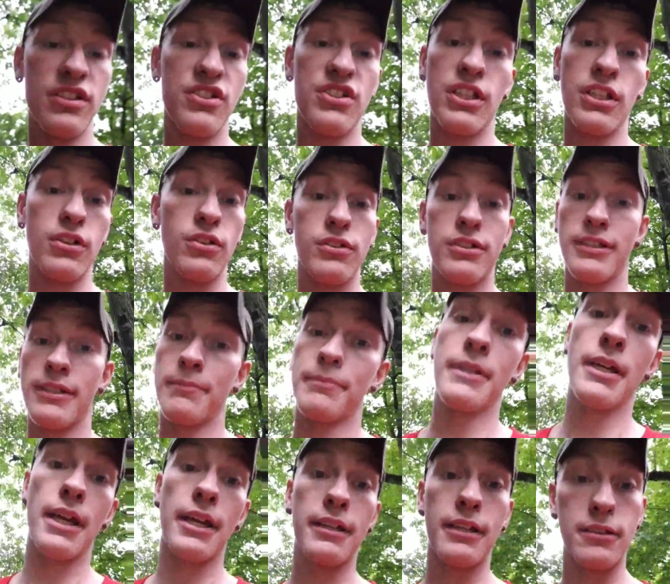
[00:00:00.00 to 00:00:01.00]
single zip
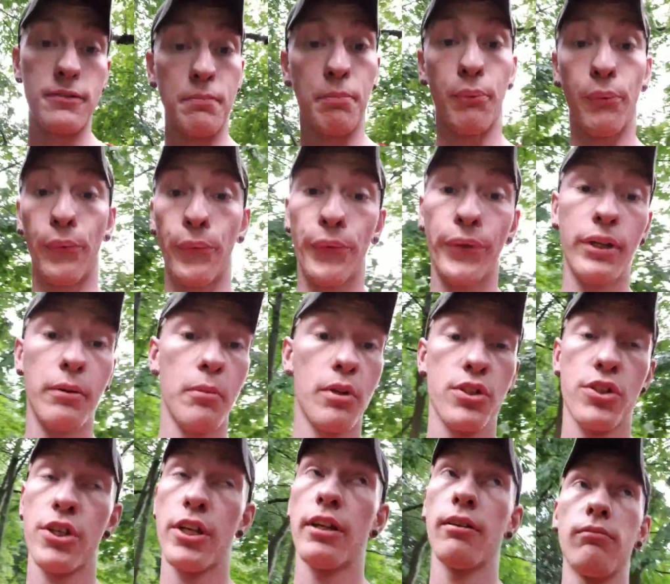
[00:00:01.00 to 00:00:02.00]
tie, and that's pretty
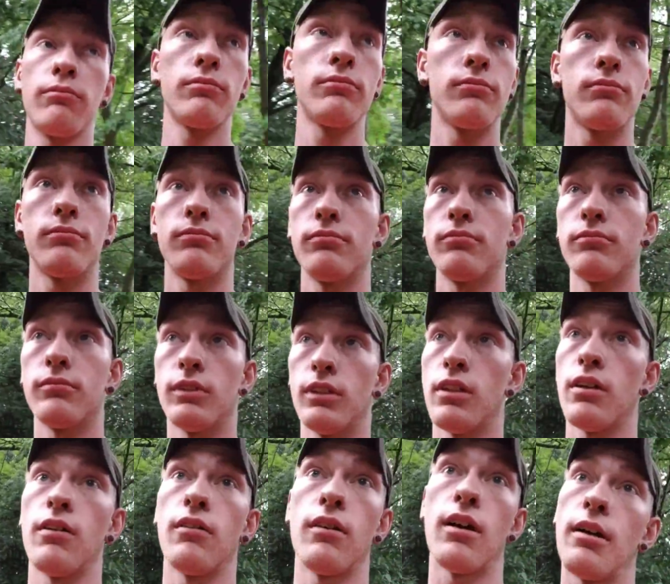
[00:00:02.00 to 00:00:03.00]
much it.
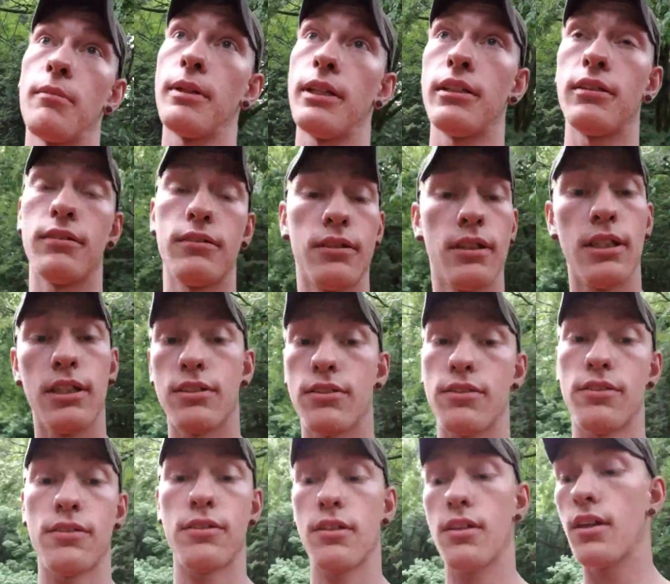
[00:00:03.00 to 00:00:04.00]

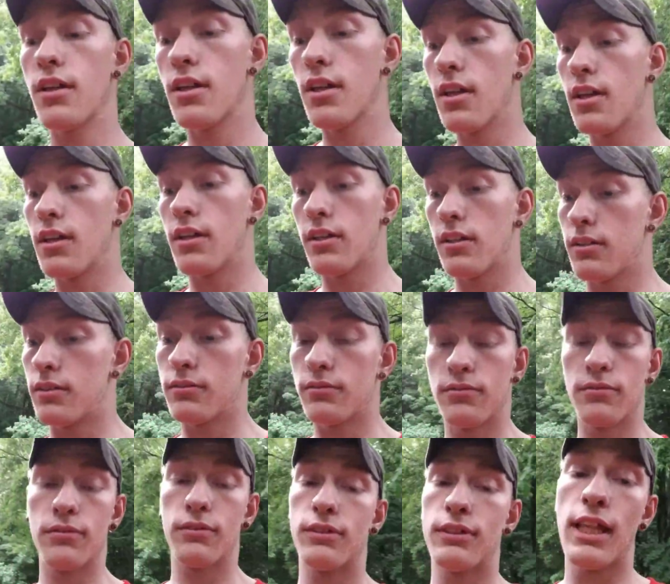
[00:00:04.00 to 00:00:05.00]
It's
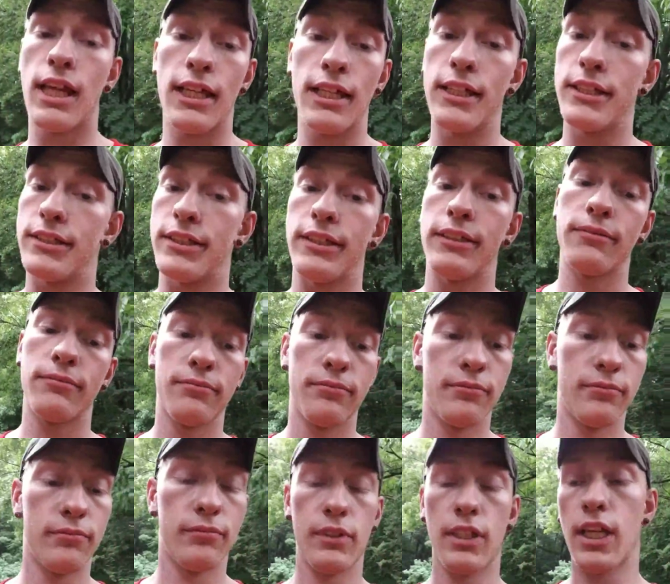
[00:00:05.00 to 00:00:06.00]
that easy.
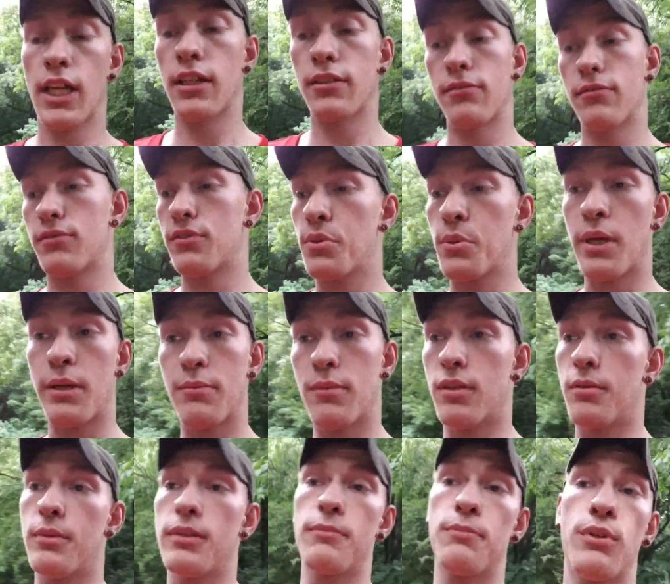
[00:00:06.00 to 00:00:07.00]
You got two
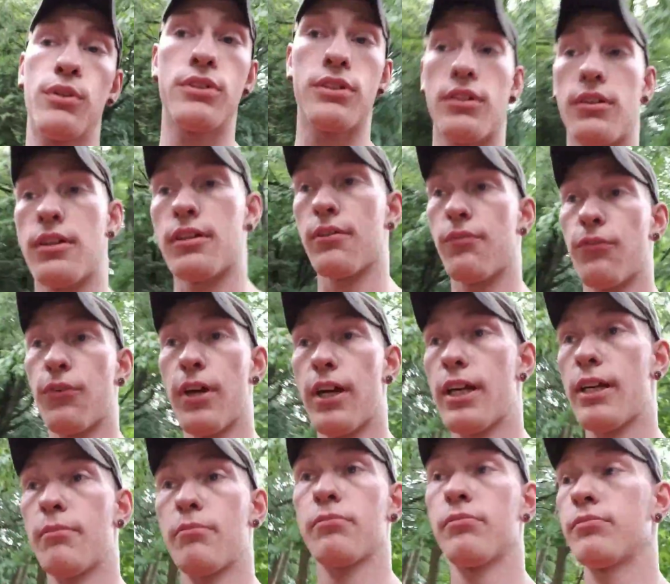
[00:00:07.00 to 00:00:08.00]
8mm bolts that are on the
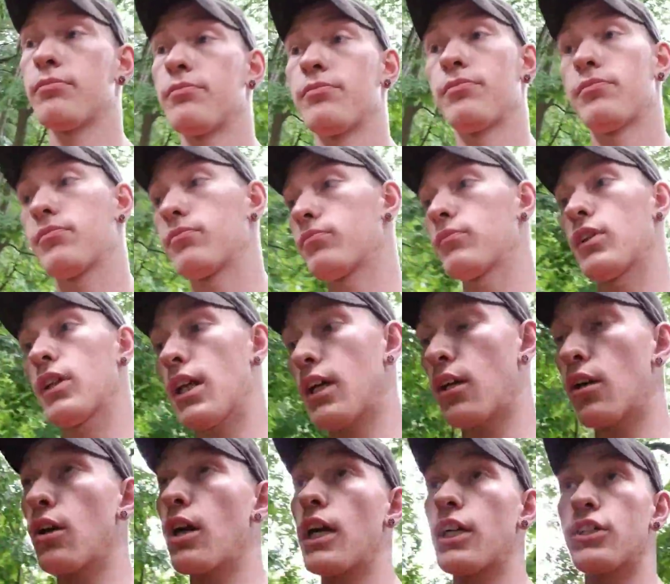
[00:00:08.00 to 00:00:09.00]
frame. And a
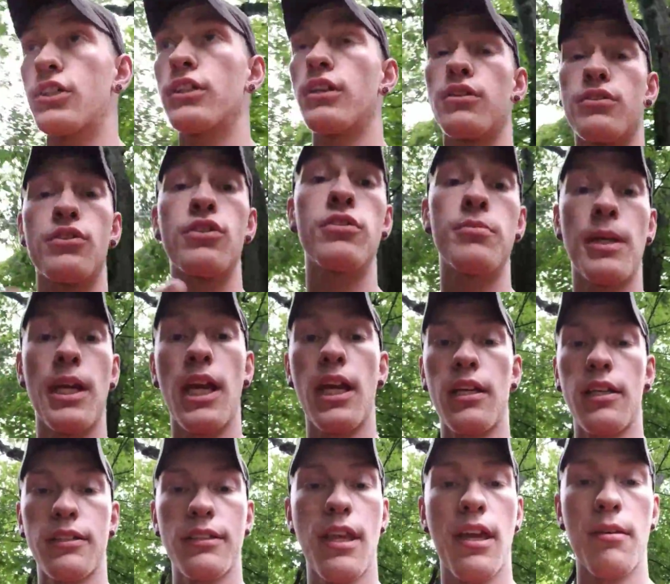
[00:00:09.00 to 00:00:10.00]

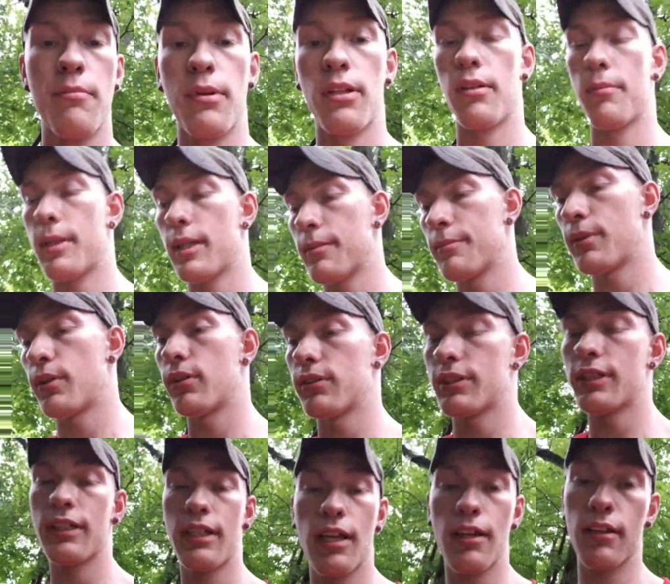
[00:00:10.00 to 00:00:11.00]
10mm bolt.
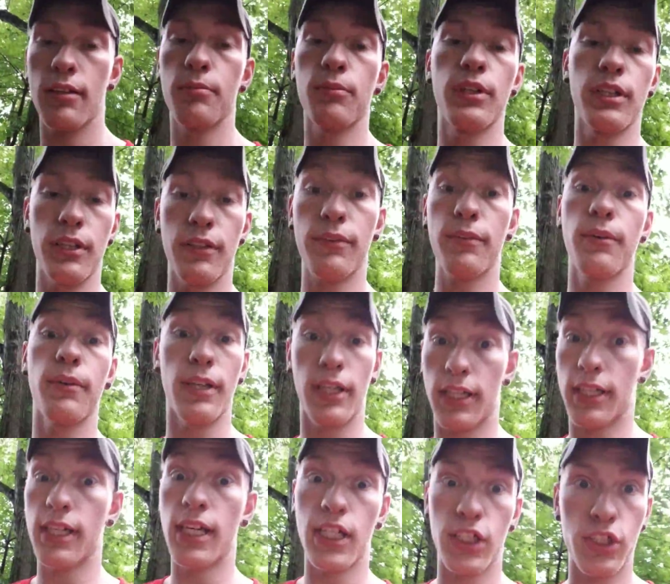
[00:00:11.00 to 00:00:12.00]
See, now that I'm running through it, I
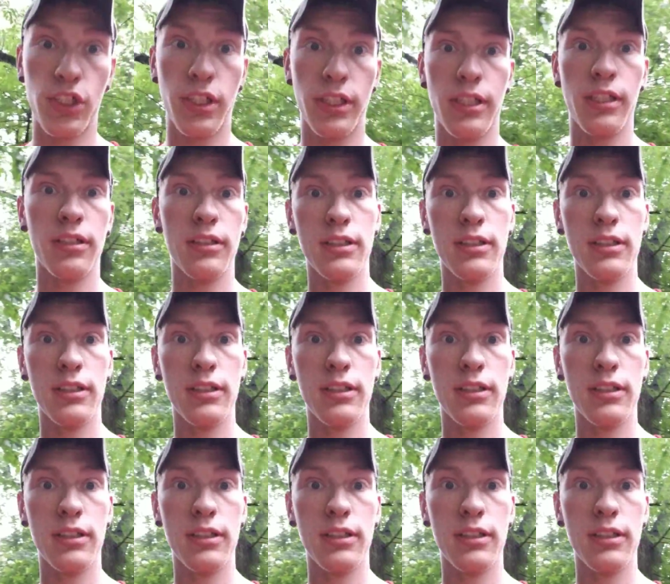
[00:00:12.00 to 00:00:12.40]
can actually